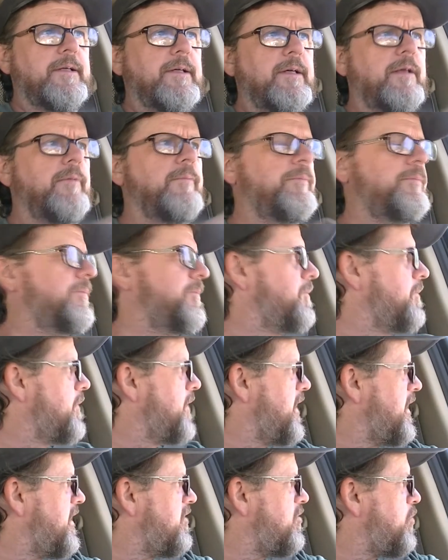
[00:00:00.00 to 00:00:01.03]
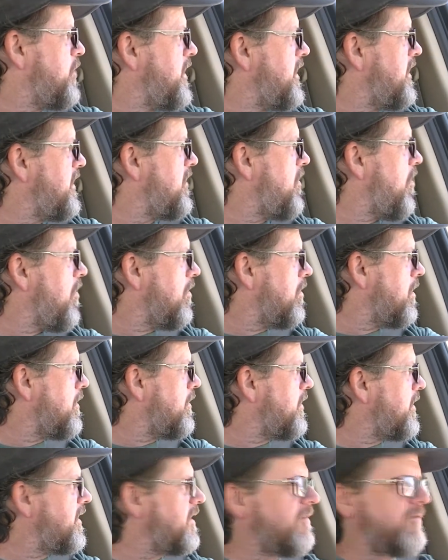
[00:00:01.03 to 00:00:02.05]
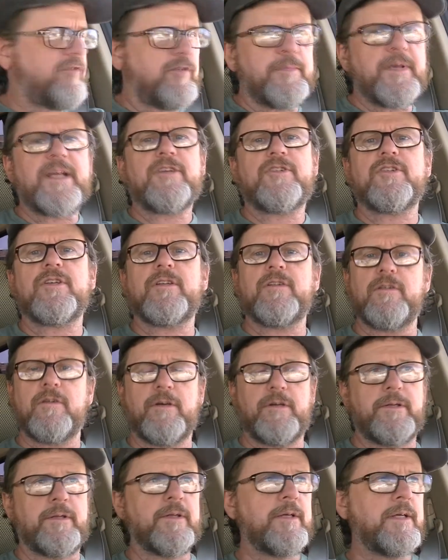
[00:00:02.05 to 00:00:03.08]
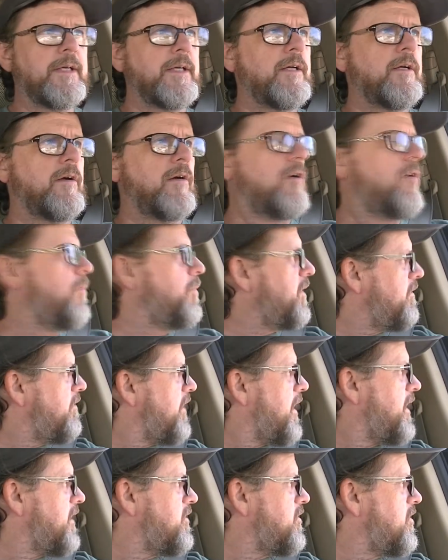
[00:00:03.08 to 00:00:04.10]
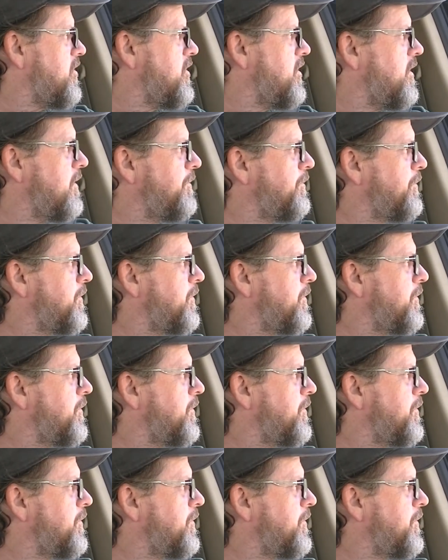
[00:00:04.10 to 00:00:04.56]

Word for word: um, he's reading all of the information on Home Advisor,